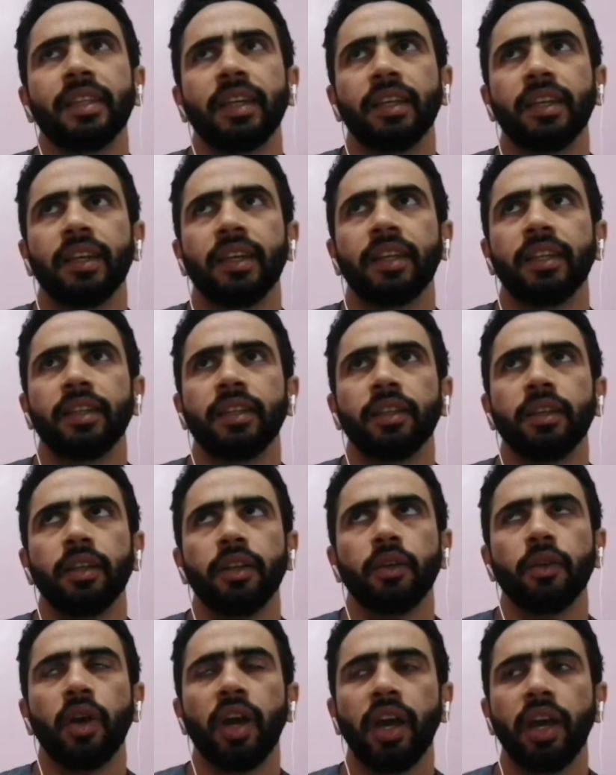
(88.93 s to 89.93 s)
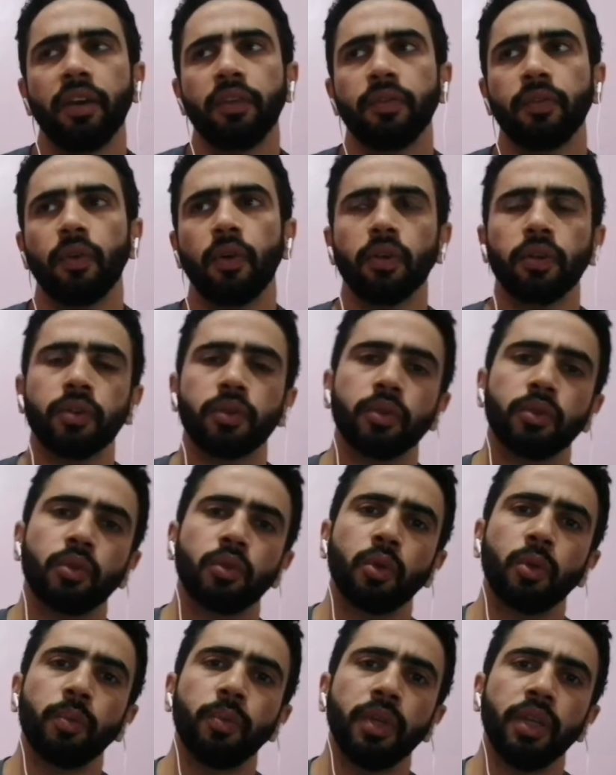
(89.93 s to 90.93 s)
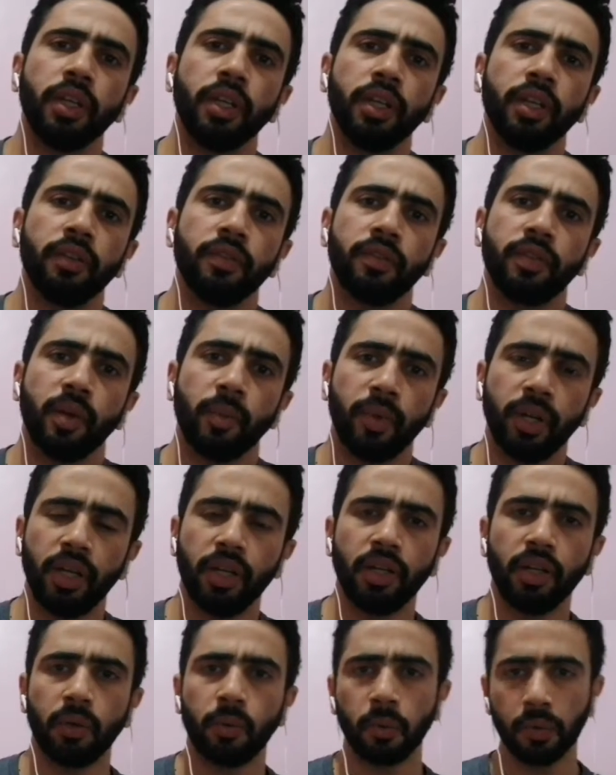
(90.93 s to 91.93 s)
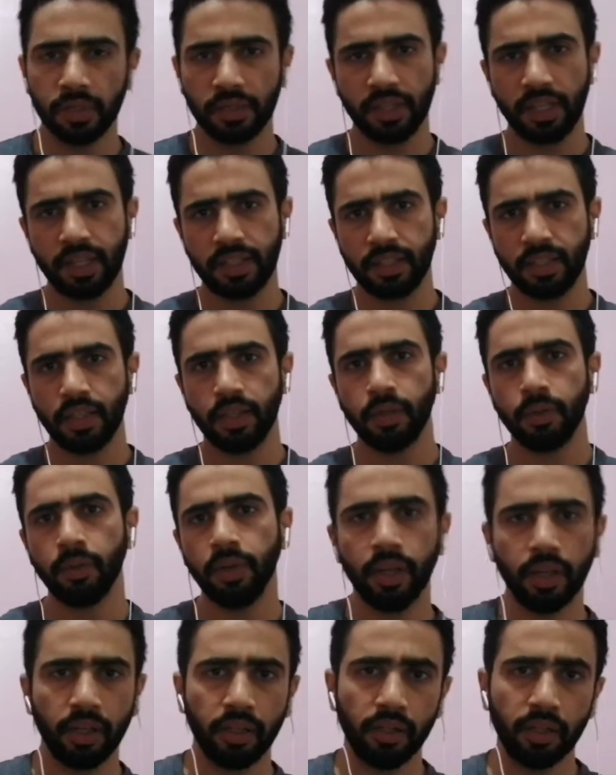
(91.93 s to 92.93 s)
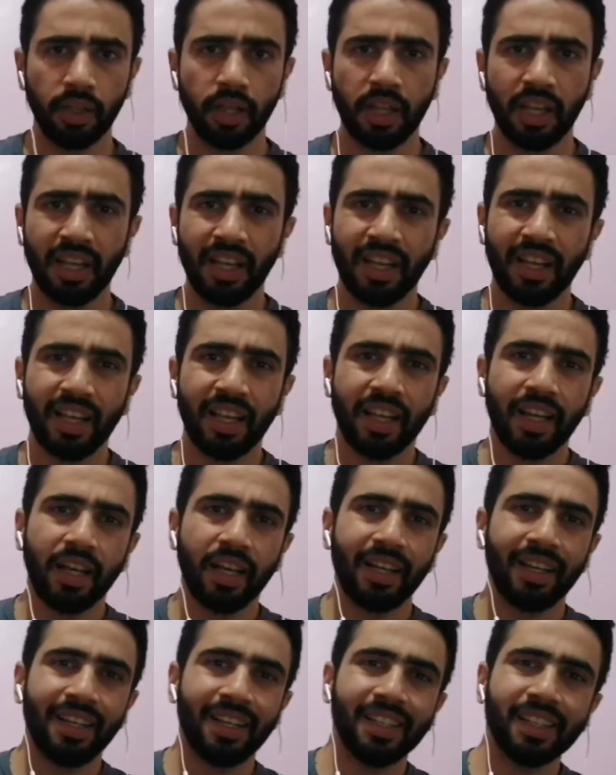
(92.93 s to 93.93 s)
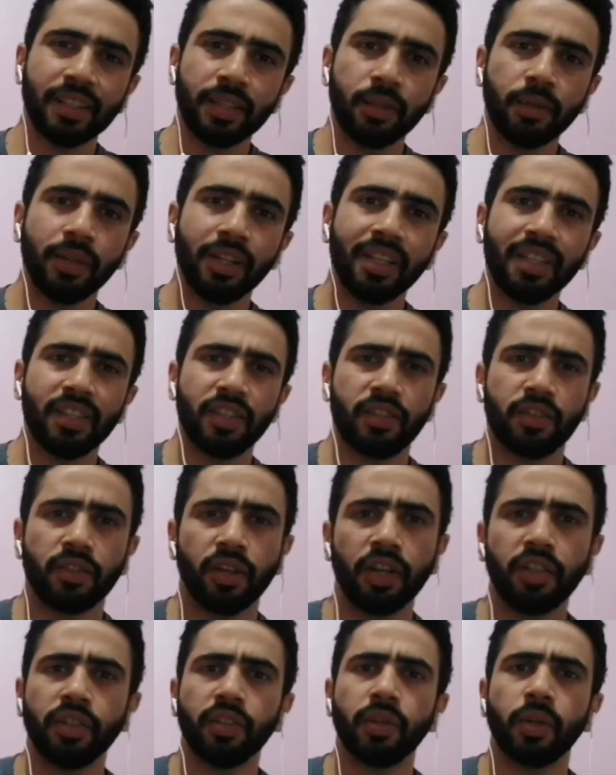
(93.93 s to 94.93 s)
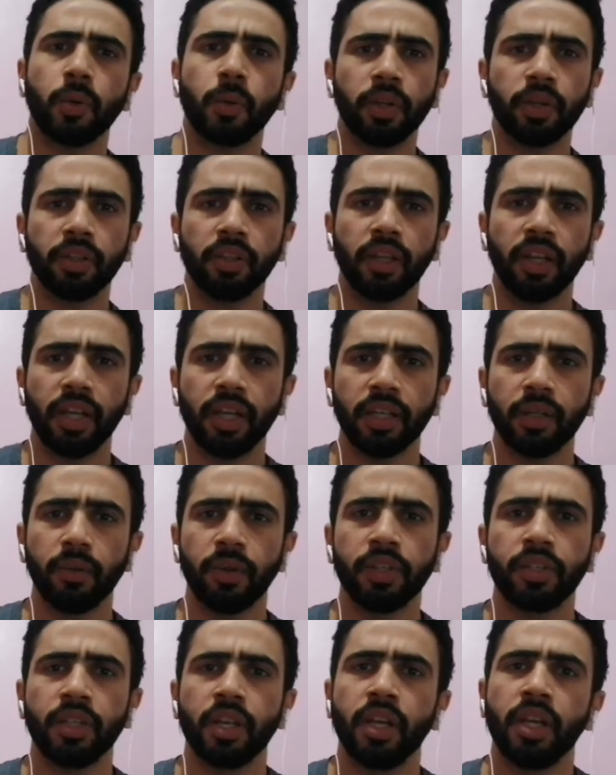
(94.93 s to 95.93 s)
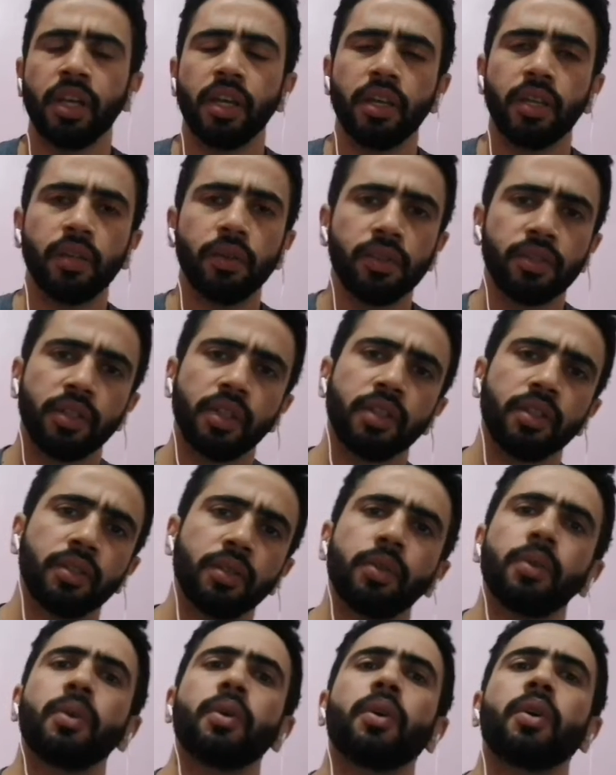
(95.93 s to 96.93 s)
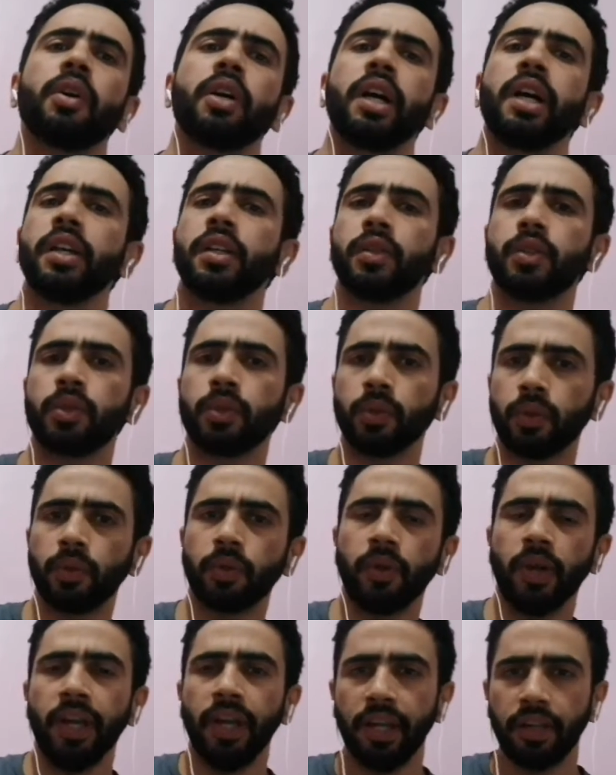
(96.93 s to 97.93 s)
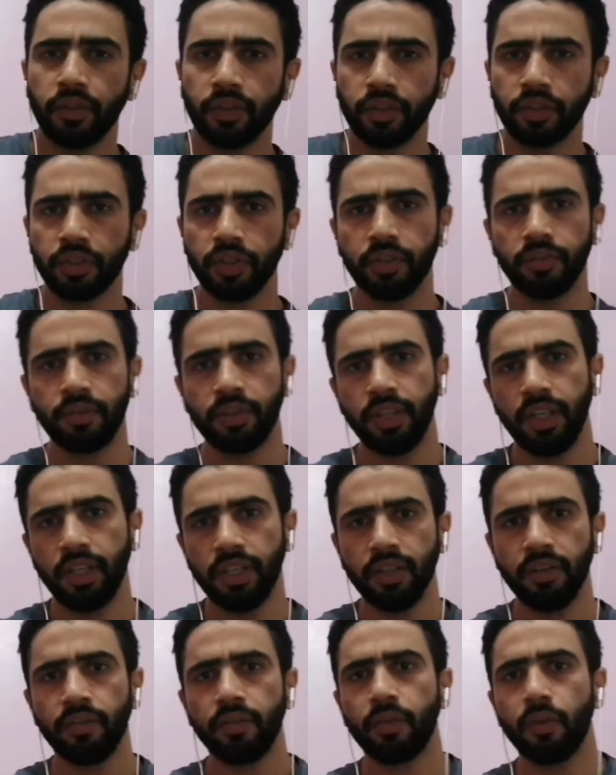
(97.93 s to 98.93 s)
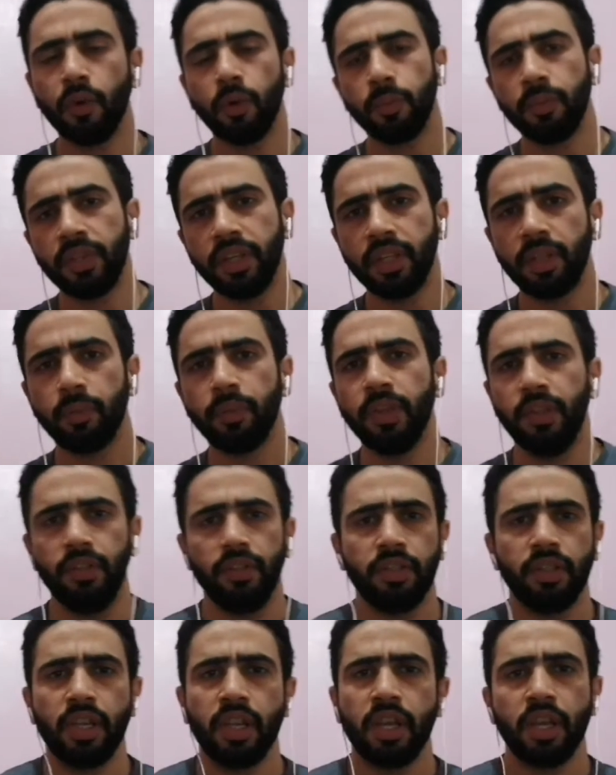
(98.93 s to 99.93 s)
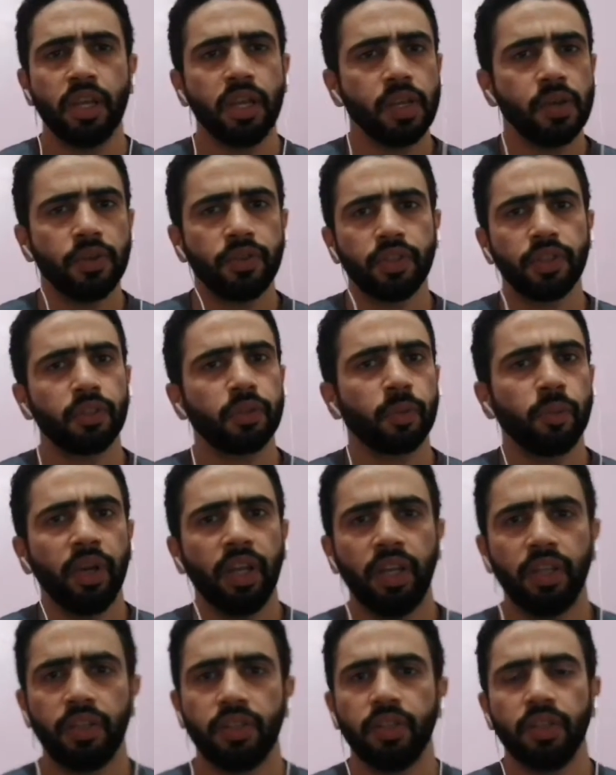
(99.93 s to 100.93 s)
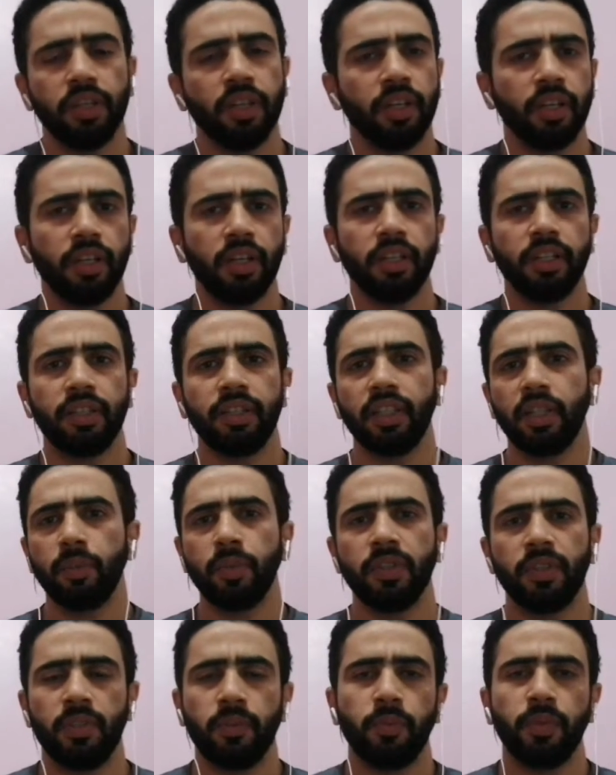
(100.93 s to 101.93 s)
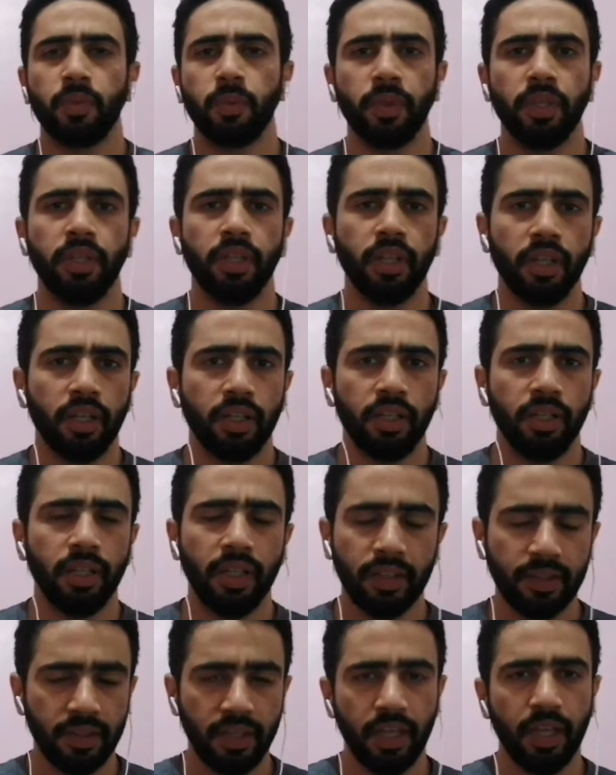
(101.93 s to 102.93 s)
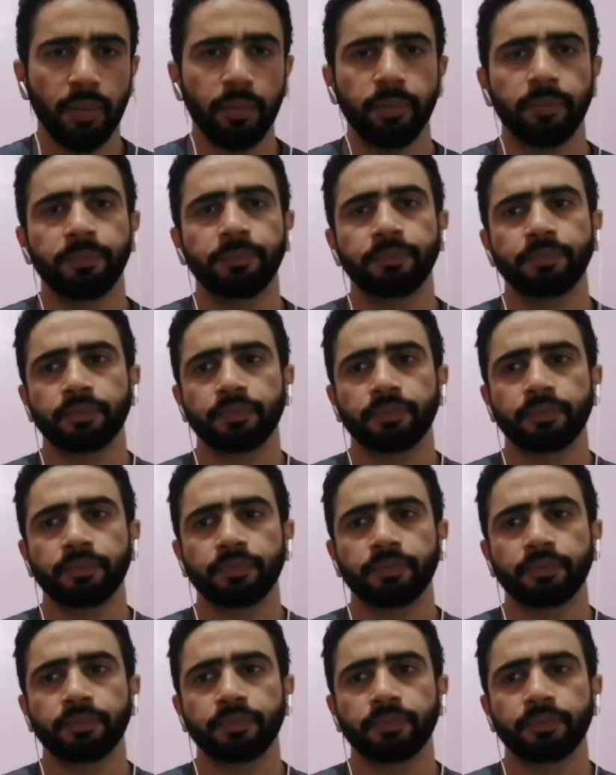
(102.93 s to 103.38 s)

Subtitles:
And you have also to be familiar with SQL. SQL is a structured query language. Use it to store and retrieve data from databases. Use it to manage databases between in the app.